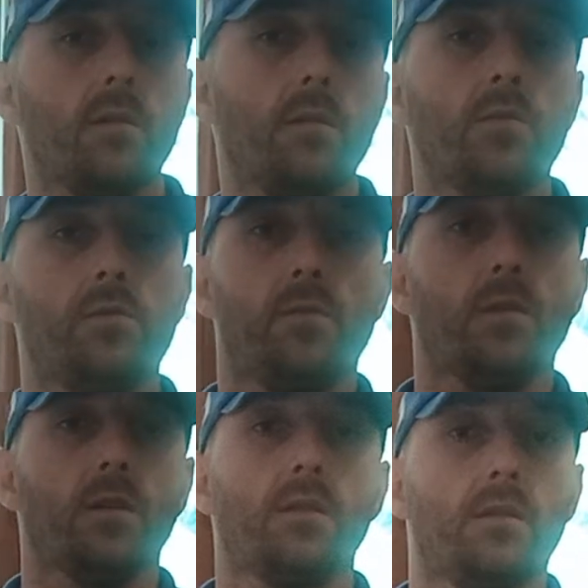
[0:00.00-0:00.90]

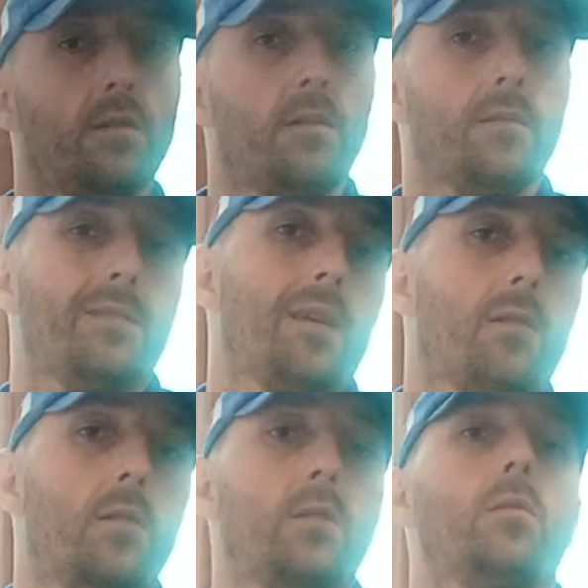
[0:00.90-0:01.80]
universe. They
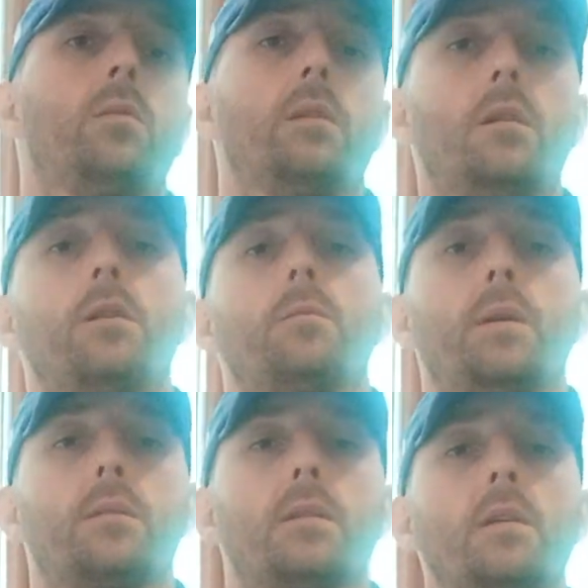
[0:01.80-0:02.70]
call it only earth,
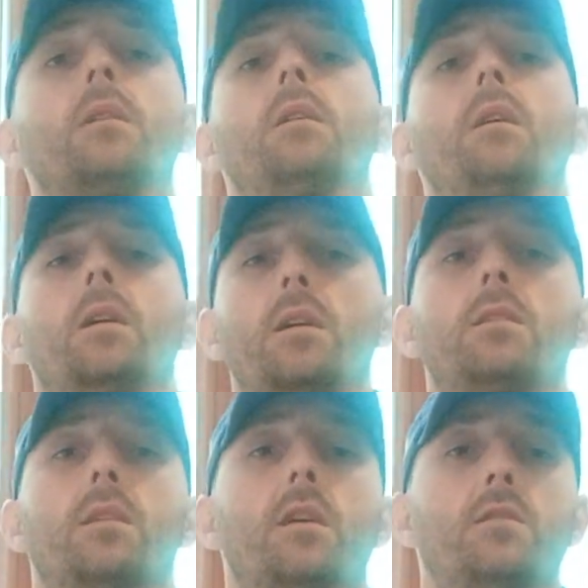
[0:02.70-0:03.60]
but
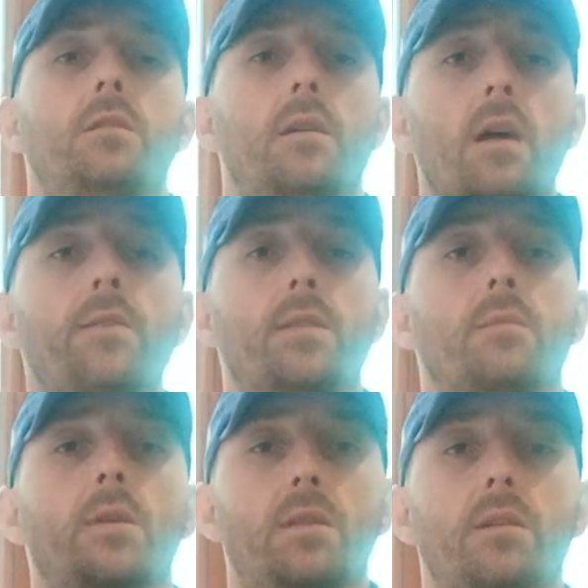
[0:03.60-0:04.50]
it's actually everything
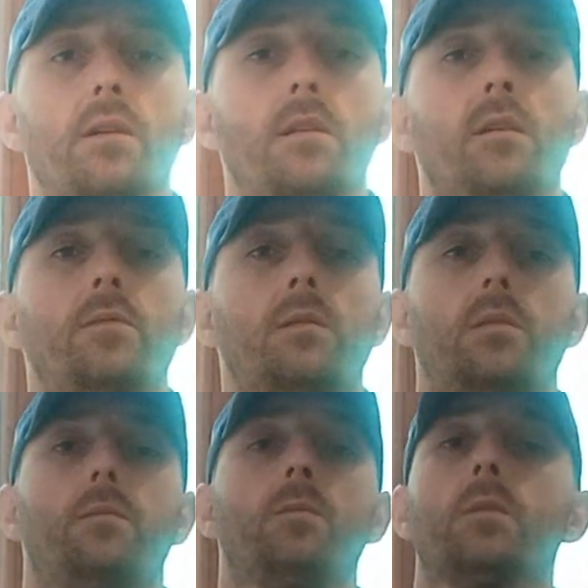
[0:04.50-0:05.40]
material,
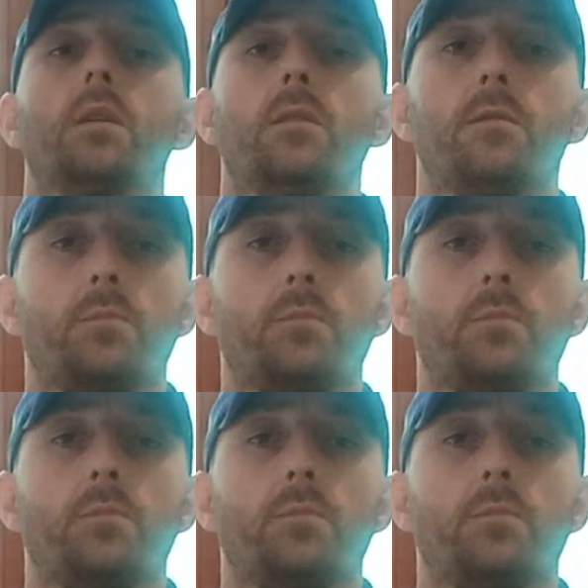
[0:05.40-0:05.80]
everything we can